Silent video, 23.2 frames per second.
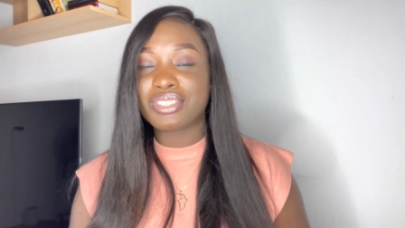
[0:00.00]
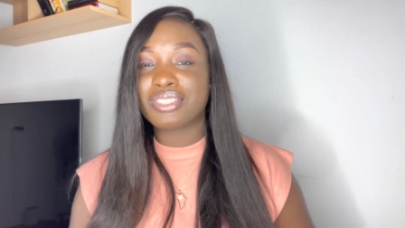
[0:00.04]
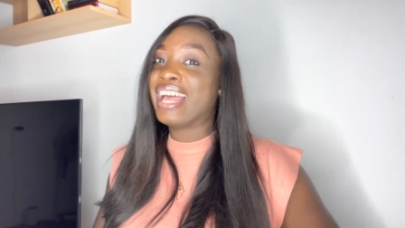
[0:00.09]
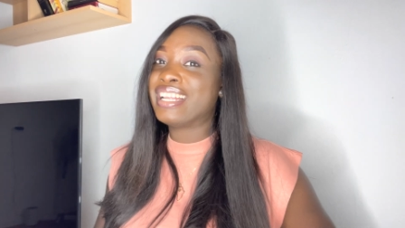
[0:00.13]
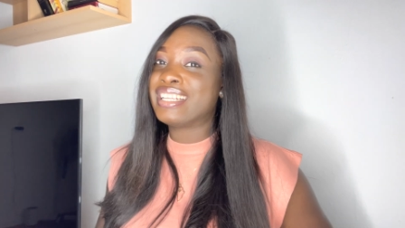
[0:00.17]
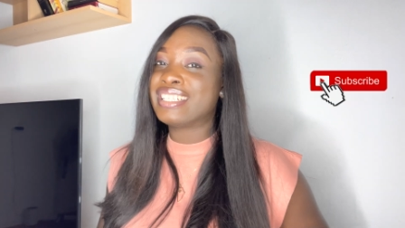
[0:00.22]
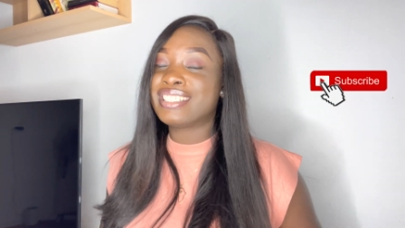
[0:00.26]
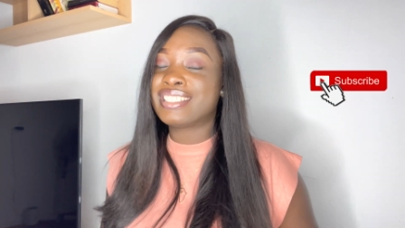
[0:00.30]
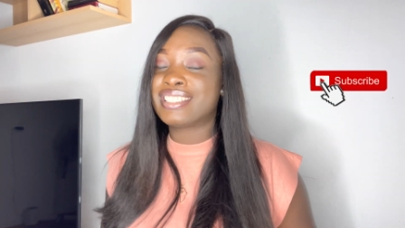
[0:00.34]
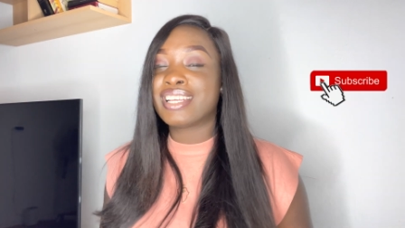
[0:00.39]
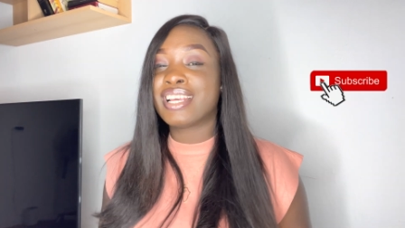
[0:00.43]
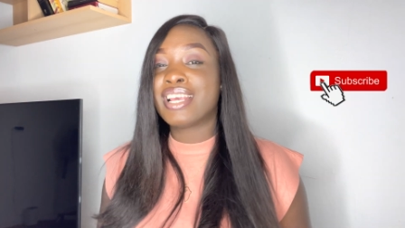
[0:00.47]

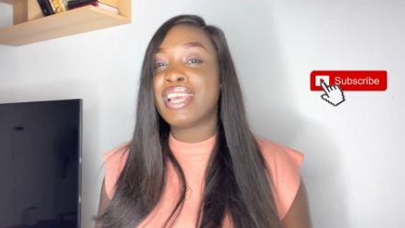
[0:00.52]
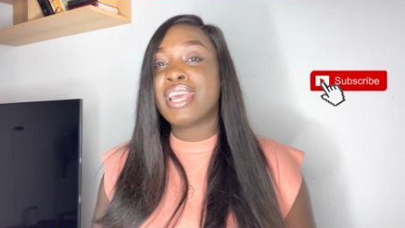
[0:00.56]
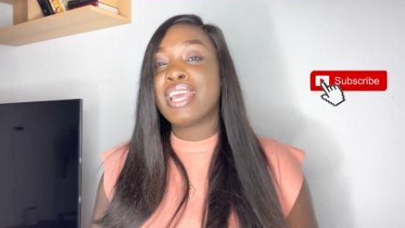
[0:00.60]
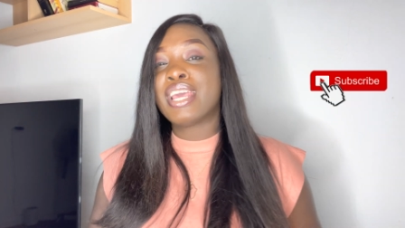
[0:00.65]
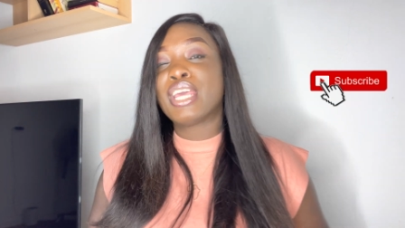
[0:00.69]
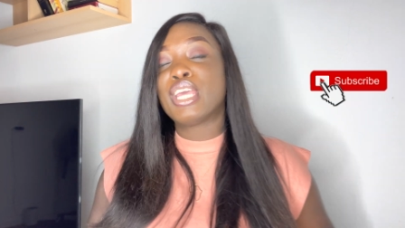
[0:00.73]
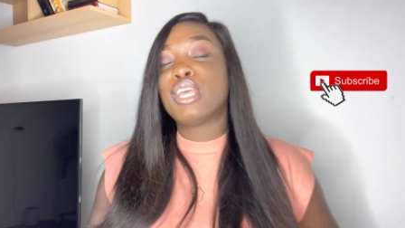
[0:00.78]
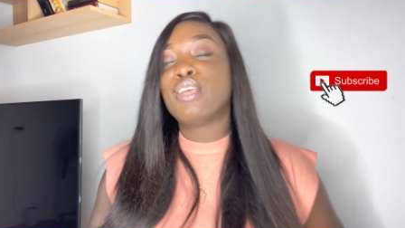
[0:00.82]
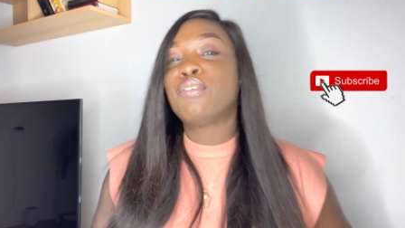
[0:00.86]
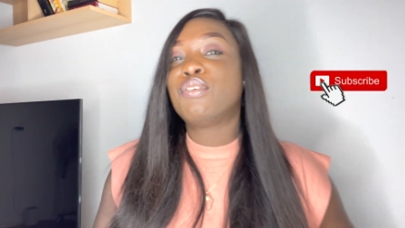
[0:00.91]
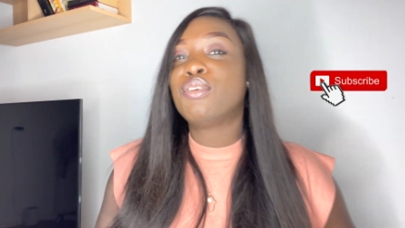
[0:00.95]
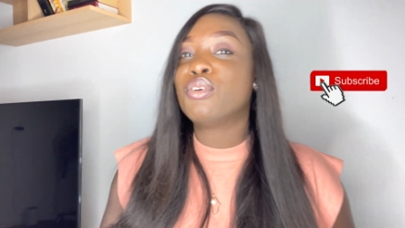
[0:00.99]
And
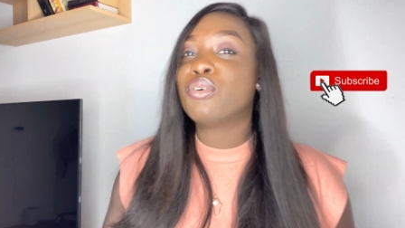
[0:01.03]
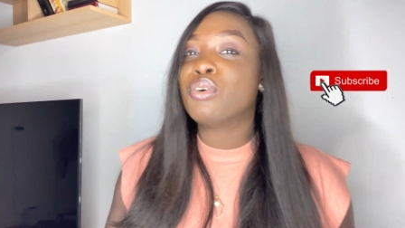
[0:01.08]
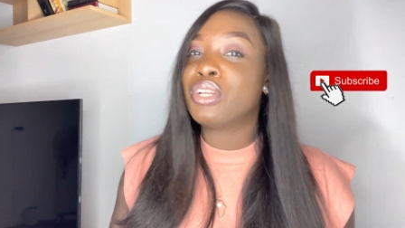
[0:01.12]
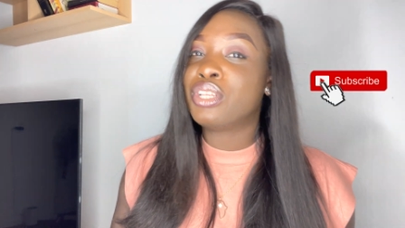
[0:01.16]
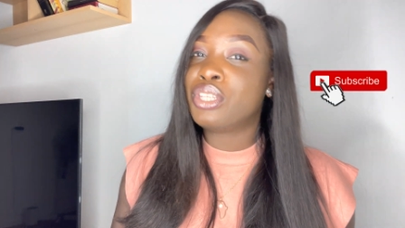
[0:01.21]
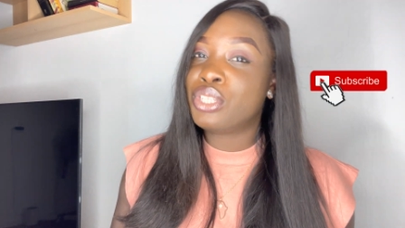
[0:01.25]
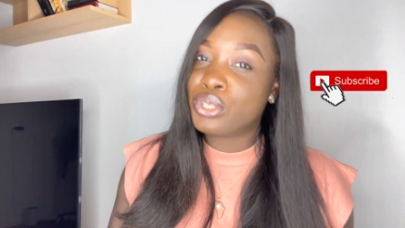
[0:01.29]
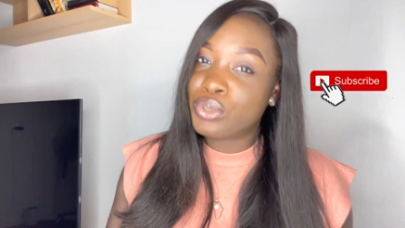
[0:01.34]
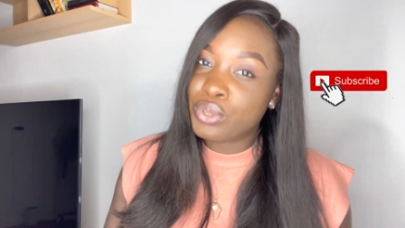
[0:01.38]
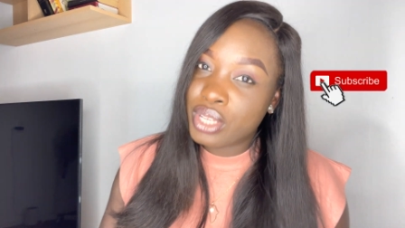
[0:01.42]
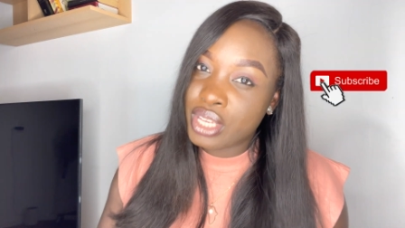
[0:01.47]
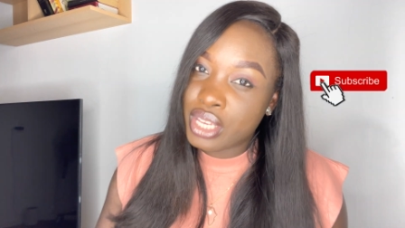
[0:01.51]
if you are
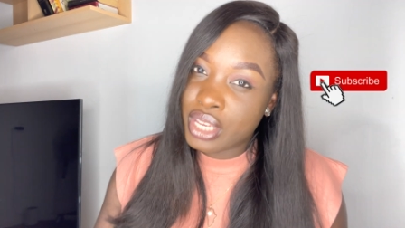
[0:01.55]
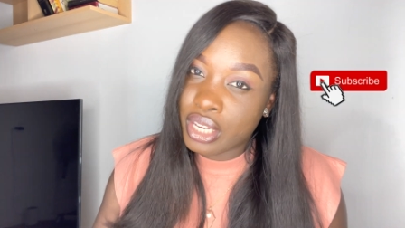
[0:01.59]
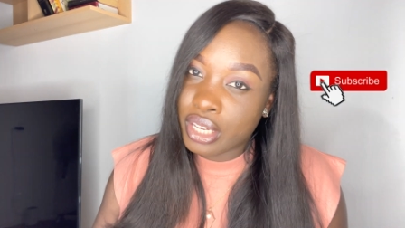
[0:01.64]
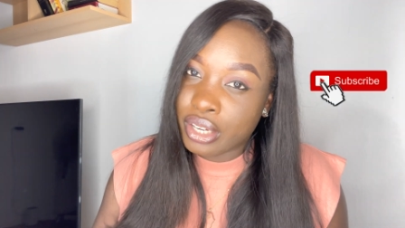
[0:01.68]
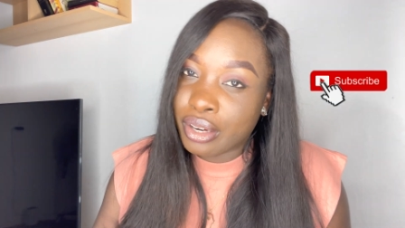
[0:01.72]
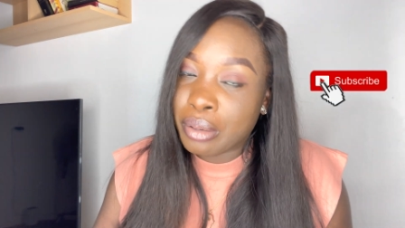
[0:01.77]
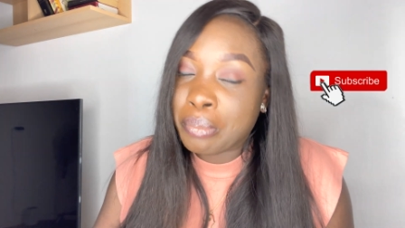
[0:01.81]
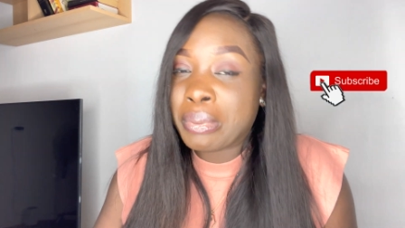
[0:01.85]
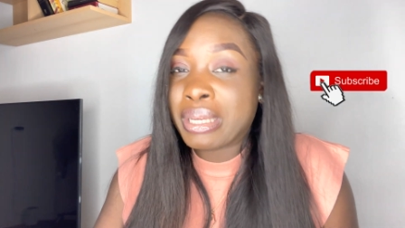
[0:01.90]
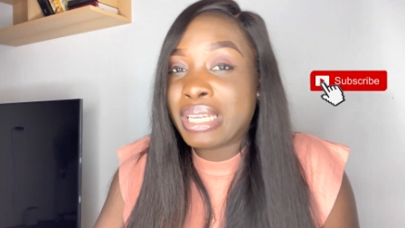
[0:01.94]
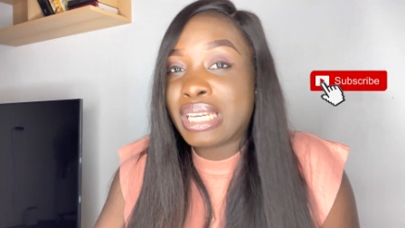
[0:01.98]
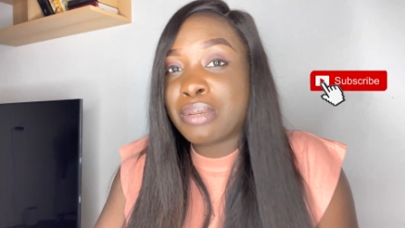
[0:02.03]
new here,
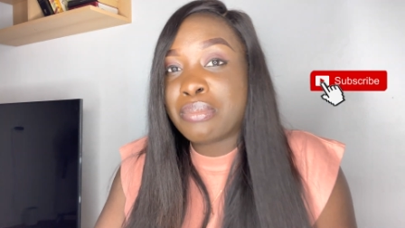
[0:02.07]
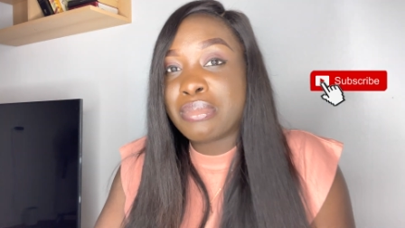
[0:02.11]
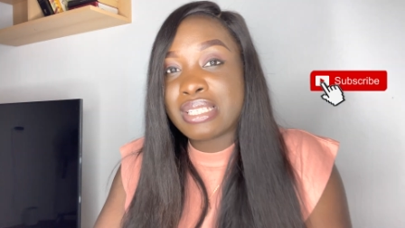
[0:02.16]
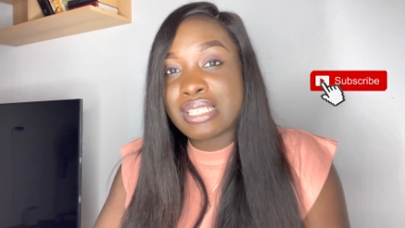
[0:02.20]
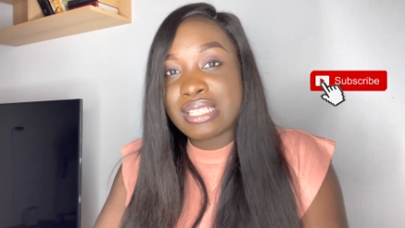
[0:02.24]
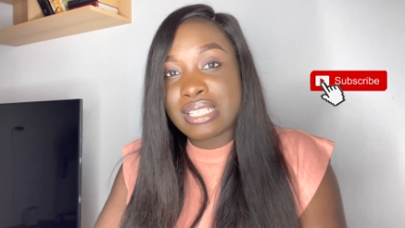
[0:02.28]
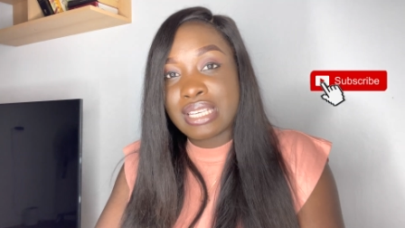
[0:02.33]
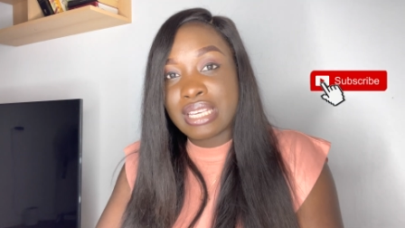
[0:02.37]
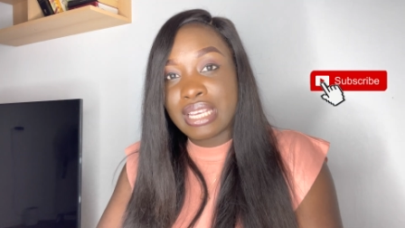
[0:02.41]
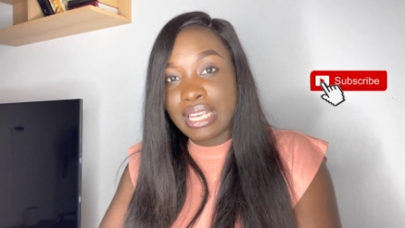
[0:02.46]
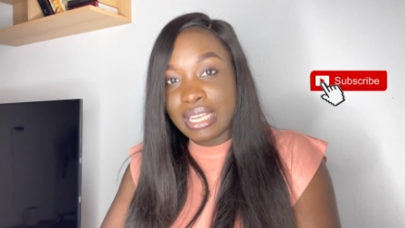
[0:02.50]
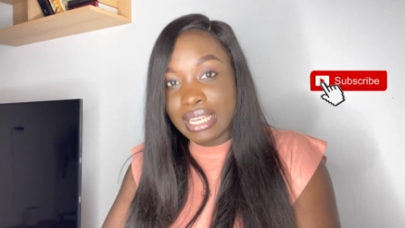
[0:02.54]
my name is
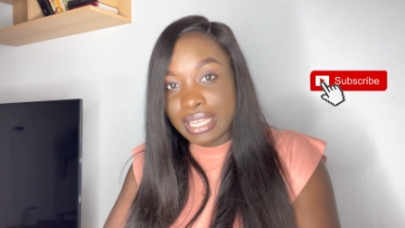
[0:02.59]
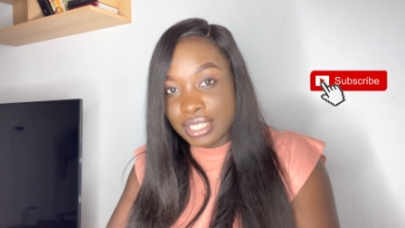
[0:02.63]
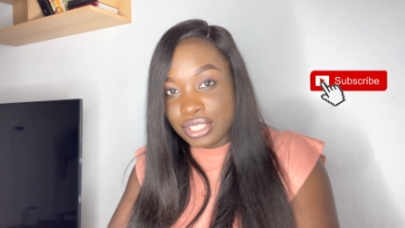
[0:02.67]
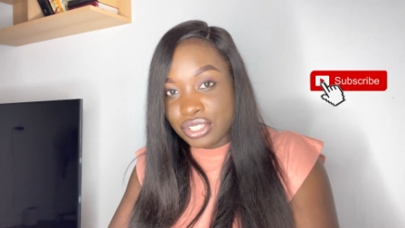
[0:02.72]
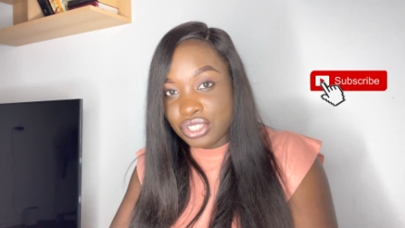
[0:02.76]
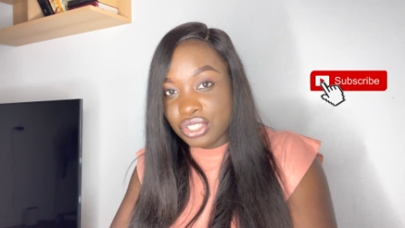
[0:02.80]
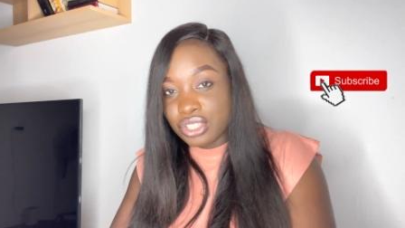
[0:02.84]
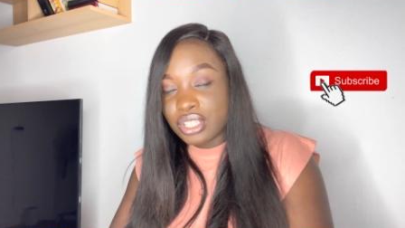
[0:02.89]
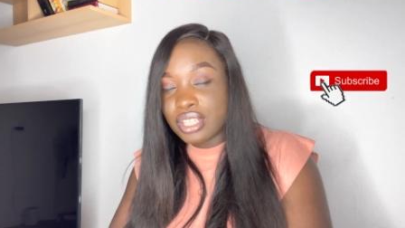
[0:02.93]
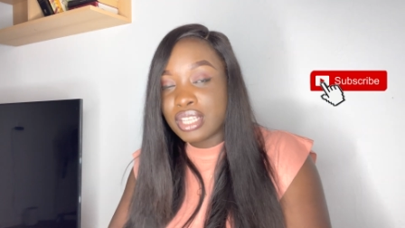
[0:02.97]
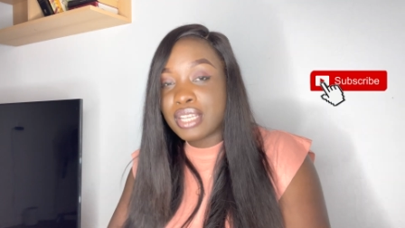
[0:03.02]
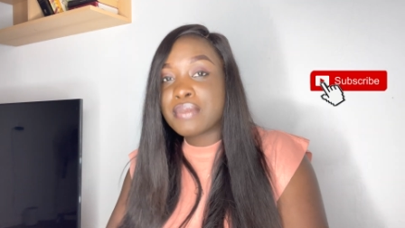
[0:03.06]

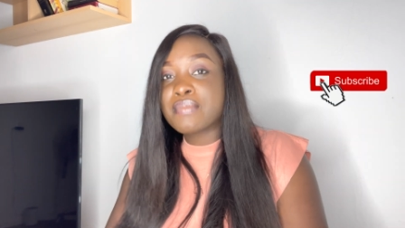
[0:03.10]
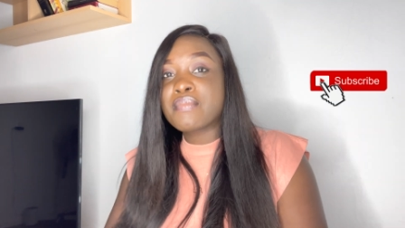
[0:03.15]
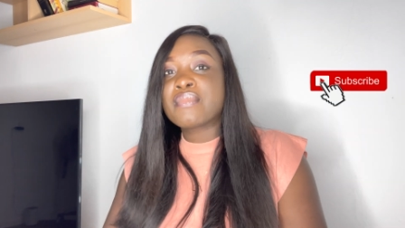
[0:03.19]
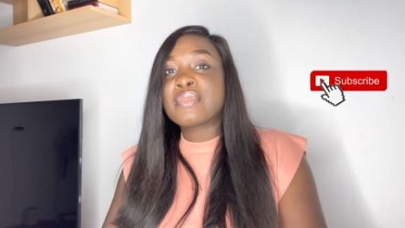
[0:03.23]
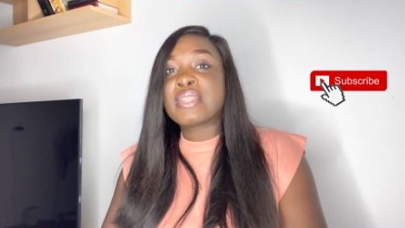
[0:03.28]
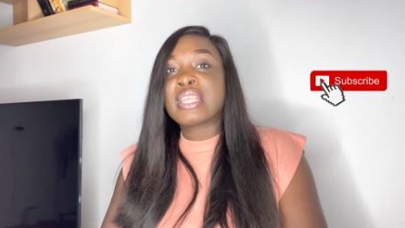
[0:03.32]
Kelechi